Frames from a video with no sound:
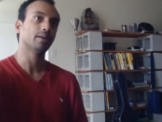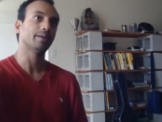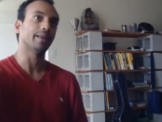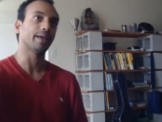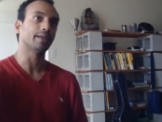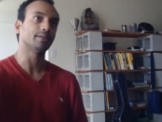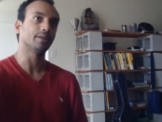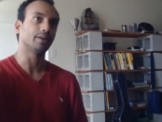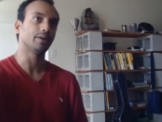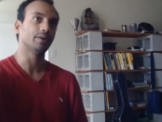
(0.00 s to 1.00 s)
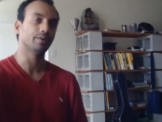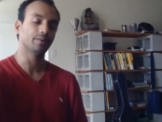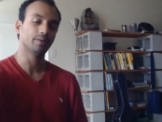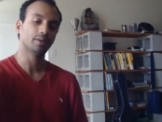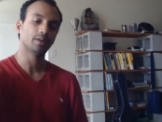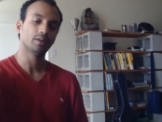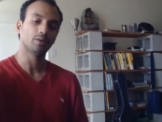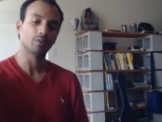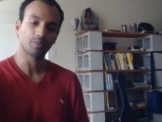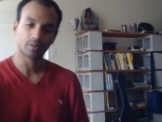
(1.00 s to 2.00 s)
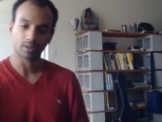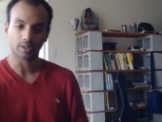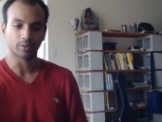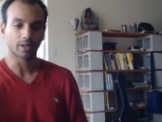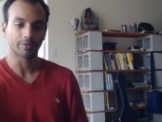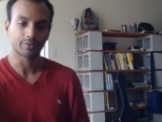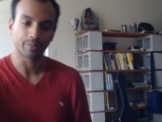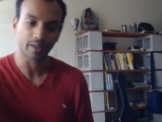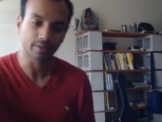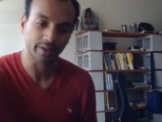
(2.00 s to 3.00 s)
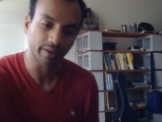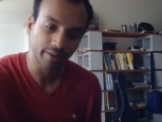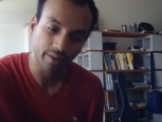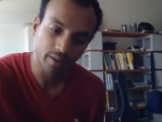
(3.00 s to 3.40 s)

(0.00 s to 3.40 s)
negation Q oops I don't have space here